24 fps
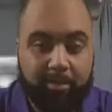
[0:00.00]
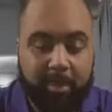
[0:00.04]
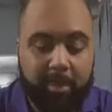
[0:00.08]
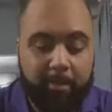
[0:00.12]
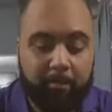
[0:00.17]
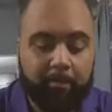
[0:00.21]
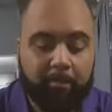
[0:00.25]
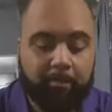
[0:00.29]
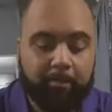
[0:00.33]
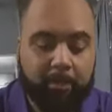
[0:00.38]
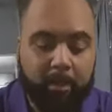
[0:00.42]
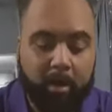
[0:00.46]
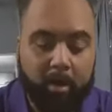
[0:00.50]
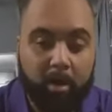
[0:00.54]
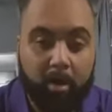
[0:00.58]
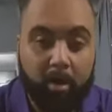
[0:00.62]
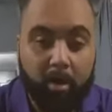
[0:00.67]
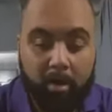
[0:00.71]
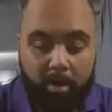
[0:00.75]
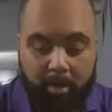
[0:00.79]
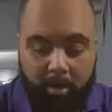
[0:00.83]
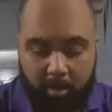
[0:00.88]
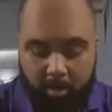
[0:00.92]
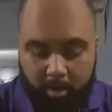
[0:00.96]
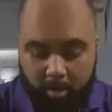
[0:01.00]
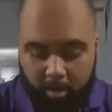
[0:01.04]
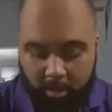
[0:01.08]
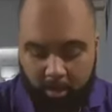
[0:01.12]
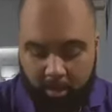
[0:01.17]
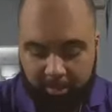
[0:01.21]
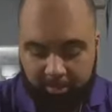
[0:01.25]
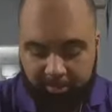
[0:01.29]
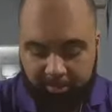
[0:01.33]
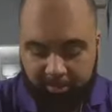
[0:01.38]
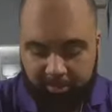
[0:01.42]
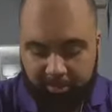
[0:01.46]
them on
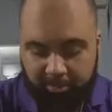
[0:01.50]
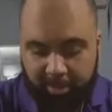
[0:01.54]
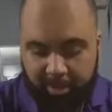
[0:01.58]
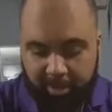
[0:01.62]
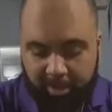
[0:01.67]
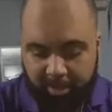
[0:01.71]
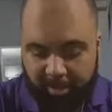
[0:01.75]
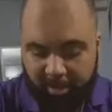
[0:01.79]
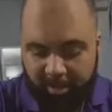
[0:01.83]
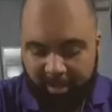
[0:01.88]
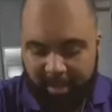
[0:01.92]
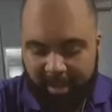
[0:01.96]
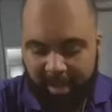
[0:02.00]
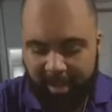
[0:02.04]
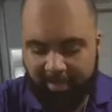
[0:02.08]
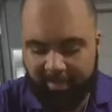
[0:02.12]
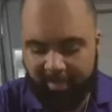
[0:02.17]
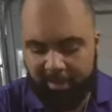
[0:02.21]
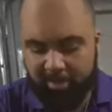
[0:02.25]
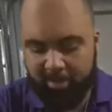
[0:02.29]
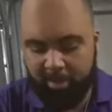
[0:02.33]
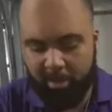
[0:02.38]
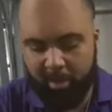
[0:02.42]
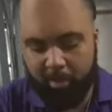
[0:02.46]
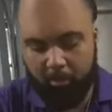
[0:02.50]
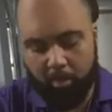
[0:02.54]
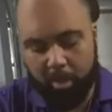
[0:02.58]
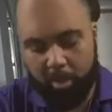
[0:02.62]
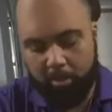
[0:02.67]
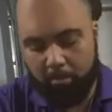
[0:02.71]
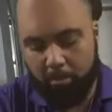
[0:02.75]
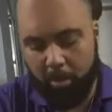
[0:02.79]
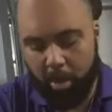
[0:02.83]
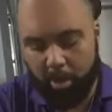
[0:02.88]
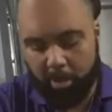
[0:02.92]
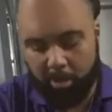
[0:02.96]
our string. And then you're gonna
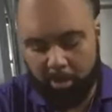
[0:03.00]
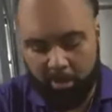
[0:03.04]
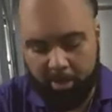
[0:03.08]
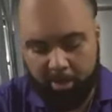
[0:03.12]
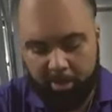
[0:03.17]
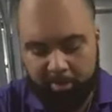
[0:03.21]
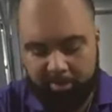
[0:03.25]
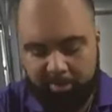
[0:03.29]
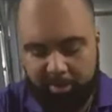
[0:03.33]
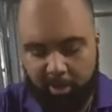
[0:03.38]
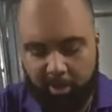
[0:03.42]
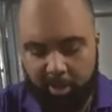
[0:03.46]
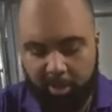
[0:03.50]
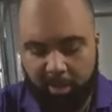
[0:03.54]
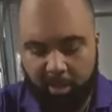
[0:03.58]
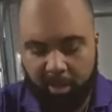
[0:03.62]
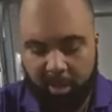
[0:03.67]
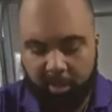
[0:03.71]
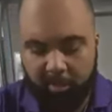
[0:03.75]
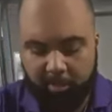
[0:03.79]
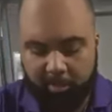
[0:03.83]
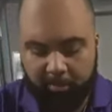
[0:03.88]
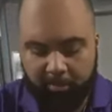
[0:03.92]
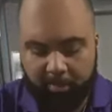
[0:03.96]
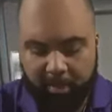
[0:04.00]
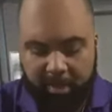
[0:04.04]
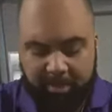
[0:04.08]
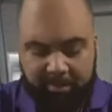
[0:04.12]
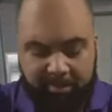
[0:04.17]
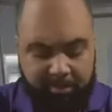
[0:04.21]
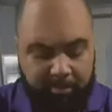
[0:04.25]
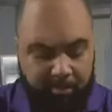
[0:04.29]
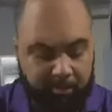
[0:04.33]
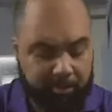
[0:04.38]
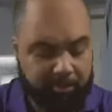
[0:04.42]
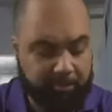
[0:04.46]
want markers or colored
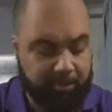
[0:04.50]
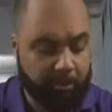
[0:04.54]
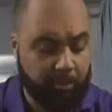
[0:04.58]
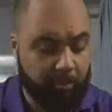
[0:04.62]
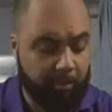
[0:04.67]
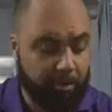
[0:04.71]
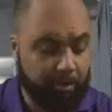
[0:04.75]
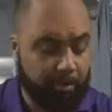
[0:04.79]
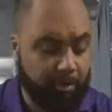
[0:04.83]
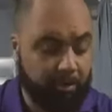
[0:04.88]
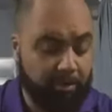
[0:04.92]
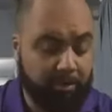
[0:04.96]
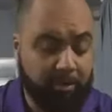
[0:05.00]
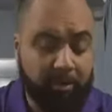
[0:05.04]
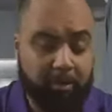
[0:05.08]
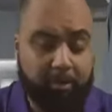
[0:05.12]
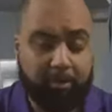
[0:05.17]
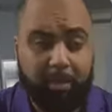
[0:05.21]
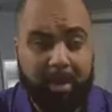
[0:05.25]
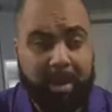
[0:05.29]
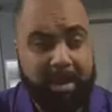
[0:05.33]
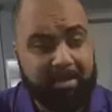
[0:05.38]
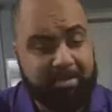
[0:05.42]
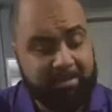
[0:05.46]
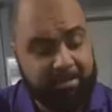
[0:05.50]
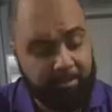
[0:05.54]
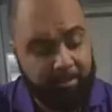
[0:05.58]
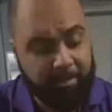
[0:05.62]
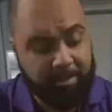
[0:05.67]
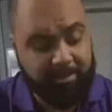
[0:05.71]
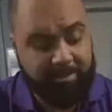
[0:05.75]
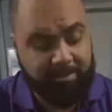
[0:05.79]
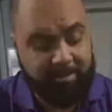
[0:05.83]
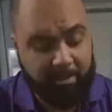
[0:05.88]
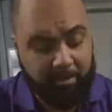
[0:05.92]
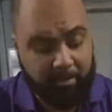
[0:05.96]
pencils or glue,
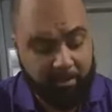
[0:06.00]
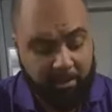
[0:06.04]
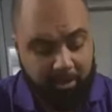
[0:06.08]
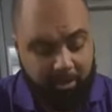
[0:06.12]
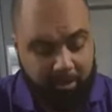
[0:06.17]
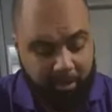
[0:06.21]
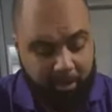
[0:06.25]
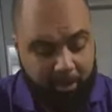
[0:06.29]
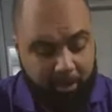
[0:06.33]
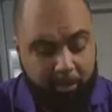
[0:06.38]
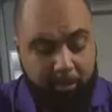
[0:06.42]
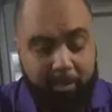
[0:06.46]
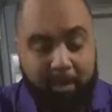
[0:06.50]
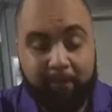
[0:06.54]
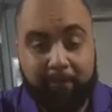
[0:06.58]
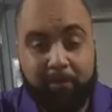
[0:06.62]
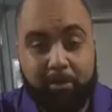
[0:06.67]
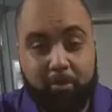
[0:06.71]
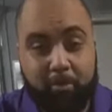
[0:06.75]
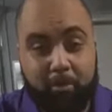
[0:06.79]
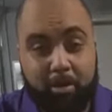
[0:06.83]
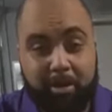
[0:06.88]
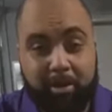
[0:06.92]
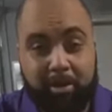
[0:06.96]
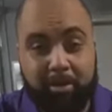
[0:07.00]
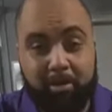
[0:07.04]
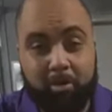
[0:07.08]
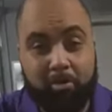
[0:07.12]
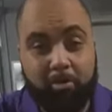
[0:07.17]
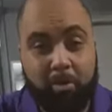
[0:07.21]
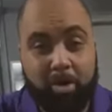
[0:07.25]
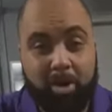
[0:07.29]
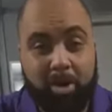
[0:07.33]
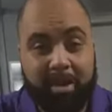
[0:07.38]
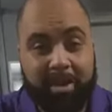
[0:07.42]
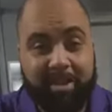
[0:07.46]
possibly some glue if you wanna
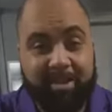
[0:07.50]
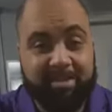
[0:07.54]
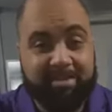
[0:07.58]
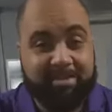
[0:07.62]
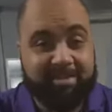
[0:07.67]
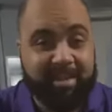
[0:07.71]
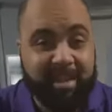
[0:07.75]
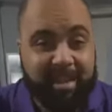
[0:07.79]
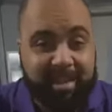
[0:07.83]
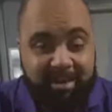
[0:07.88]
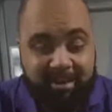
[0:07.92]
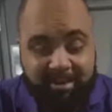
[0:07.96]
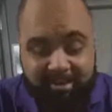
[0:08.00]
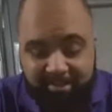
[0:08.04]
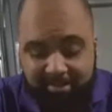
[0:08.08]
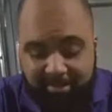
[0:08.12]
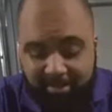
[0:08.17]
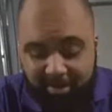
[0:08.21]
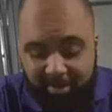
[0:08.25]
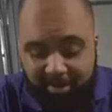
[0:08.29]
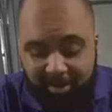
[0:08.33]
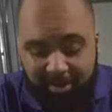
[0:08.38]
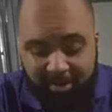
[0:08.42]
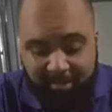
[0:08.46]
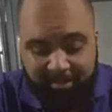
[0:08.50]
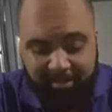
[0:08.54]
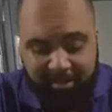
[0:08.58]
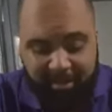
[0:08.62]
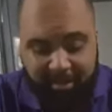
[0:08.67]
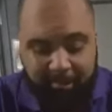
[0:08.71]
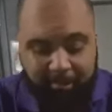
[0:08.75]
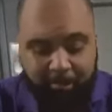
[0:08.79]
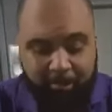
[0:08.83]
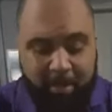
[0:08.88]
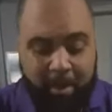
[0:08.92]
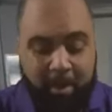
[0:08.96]
glue on antennas or
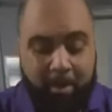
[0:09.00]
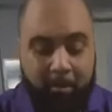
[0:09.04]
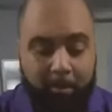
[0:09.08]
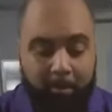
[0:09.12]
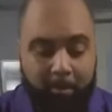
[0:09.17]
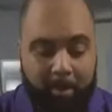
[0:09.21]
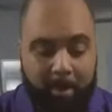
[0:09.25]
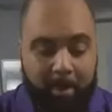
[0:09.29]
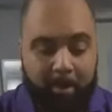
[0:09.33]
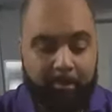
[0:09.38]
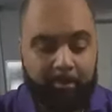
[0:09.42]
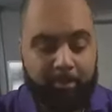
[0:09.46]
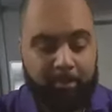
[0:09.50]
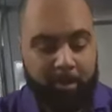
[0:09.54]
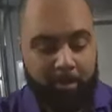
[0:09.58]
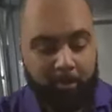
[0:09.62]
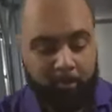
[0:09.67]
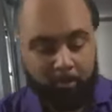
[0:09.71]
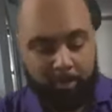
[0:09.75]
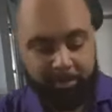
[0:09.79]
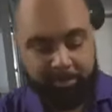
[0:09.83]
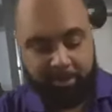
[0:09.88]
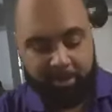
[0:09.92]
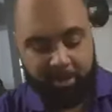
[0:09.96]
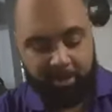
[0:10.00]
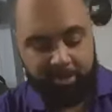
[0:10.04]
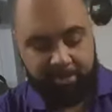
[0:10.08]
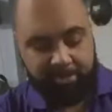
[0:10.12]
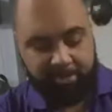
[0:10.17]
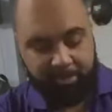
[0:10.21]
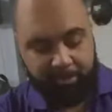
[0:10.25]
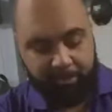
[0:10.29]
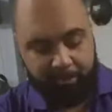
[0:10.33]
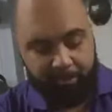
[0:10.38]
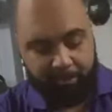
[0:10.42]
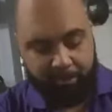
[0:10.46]
anything. But what you're gonna
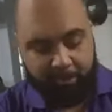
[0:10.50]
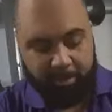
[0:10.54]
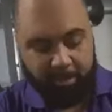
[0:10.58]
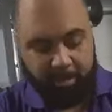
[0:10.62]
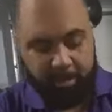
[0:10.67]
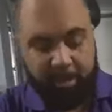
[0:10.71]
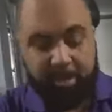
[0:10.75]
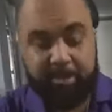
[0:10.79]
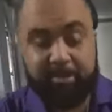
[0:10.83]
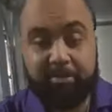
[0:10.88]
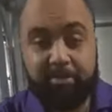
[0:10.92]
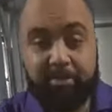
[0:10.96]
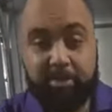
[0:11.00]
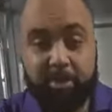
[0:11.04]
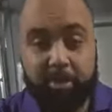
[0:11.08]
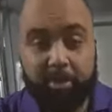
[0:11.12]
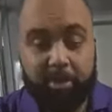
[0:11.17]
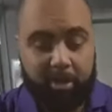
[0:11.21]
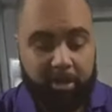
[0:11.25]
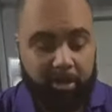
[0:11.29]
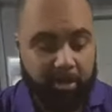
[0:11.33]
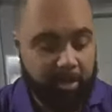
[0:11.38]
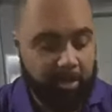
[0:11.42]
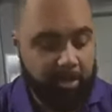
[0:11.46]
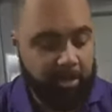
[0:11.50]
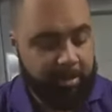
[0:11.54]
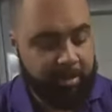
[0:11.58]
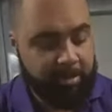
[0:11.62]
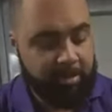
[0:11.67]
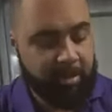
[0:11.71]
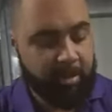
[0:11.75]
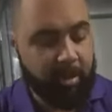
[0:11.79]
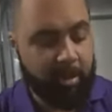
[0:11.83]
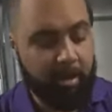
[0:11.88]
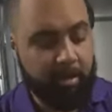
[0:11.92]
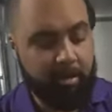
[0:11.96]
do is you're gonna
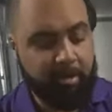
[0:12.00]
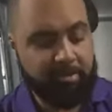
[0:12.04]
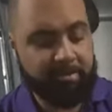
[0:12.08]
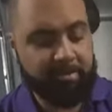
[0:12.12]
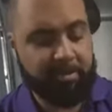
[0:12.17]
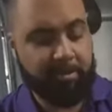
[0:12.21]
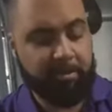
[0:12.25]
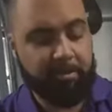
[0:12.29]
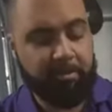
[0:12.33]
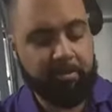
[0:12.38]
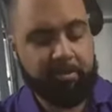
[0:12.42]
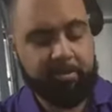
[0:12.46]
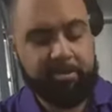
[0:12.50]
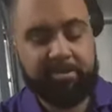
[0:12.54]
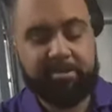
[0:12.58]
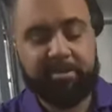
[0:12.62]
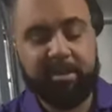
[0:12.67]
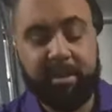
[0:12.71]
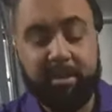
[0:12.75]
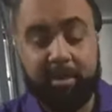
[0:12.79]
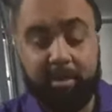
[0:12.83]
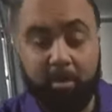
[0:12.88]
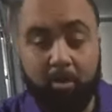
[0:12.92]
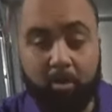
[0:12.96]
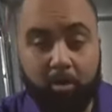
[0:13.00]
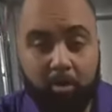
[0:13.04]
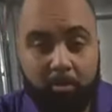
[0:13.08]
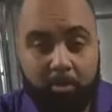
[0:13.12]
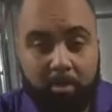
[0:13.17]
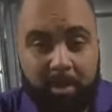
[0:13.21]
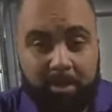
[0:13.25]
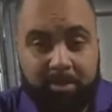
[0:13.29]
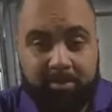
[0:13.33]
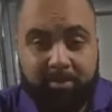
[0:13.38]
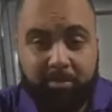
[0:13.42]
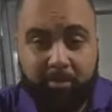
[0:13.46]
also take a hole
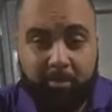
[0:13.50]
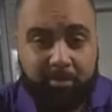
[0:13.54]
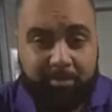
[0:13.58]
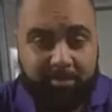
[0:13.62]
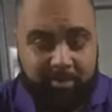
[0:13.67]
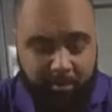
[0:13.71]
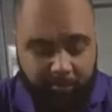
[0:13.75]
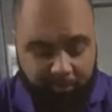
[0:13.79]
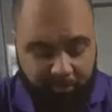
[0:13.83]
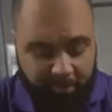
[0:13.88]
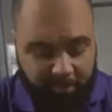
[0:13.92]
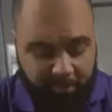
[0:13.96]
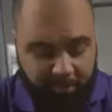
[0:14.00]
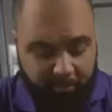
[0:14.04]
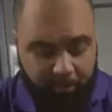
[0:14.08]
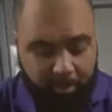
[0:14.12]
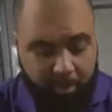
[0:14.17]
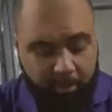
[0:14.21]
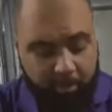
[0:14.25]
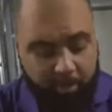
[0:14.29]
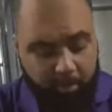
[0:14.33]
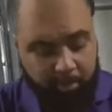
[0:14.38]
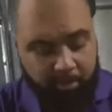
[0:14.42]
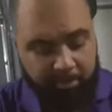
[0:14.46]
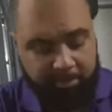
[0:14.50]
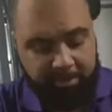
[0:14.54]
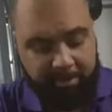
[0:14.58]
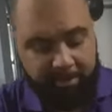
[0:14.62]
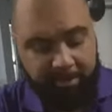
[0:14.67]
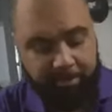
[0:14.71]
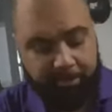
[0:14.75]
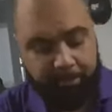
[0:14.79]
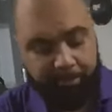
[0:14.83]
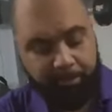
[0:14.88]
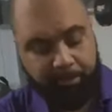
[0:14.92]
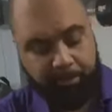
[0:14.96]
punch or something to poke holes in
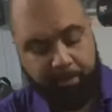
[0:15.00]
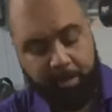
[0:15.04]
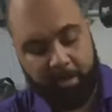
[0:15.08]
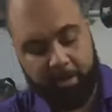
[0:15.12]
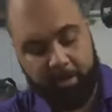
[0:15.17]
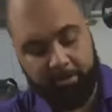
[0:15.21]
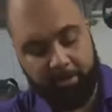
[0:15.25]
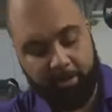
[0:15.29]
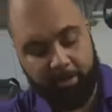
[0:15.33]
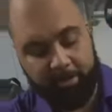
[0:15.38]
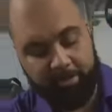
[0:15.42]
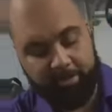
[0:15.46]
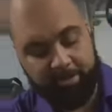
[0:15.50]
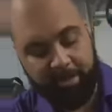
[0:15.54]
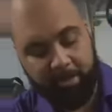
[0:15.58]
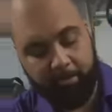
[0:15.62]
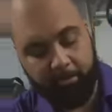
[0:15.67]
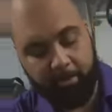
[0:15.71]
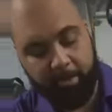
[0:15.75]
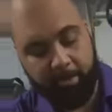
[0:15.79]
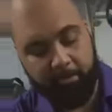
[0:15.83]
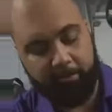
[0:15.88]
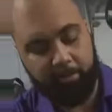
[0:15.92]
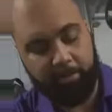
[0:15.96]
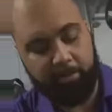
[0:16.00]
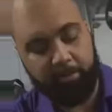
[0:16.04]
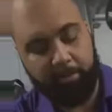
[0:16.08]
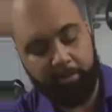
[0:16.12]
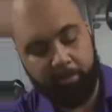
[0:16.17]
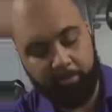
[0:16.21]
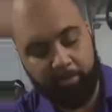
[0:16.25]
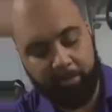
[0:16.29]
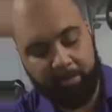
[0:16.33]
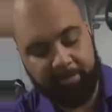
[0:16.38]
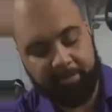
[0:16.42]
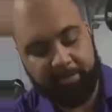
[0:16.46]
it, and you're gonna take one of your
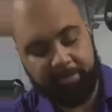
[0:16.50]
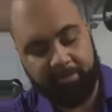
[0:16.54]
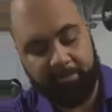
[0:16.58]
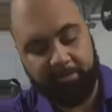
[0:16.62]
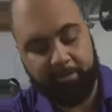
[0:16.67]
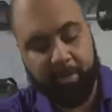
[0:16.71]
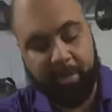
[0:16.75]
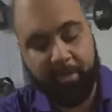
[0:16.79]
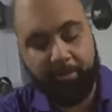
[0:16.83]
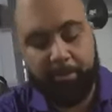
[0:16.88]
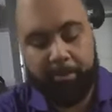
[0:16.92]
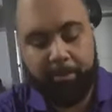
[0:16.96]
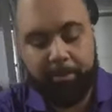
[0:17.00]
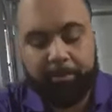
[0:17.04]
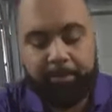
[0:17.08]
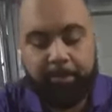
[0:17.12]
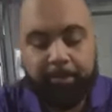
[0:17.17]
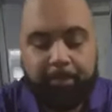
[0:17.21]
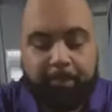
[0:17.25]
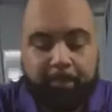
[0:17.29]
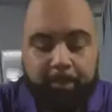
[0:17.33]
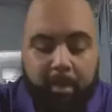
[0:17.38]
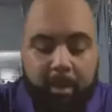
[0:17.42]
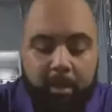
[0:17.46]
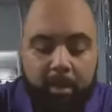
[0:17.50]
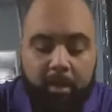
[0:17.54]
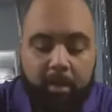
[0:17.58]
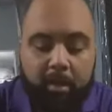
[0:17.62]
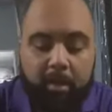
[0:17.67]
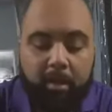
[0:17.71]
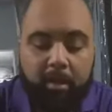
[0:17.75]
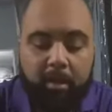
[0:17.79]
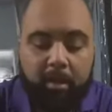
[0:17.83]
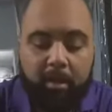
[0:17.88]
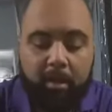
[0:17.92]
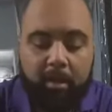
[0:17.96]
little pieces of paper,
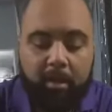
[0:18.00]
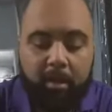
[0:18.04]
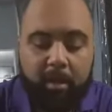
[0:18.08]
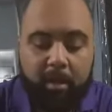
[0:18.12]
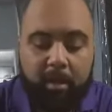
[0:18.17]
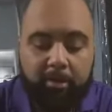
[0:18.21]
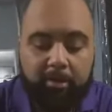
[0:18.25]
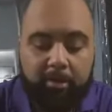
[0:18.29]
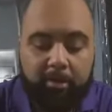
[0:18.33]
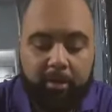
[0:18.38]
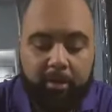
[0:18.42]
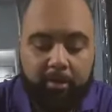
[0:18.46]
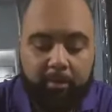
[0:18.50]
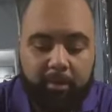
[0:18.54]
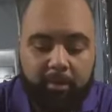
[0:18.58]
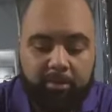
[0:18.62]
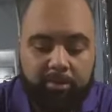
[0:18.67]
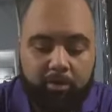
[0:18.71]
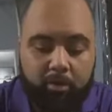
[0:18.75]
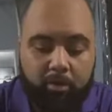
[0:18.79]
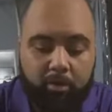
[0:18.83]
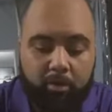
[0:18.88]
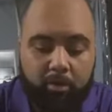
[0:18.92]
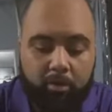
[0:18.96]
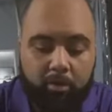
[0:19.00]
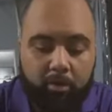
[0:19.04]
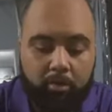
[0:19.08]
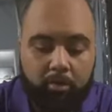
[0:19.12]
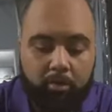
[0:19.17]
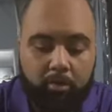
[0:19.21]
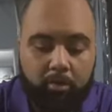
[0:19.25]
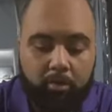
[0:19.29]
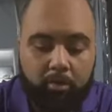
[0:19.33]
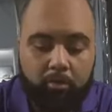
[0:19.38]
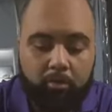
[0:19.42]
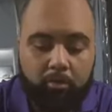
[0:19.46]
and you're gonna punch a
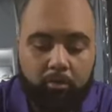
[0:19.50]
hole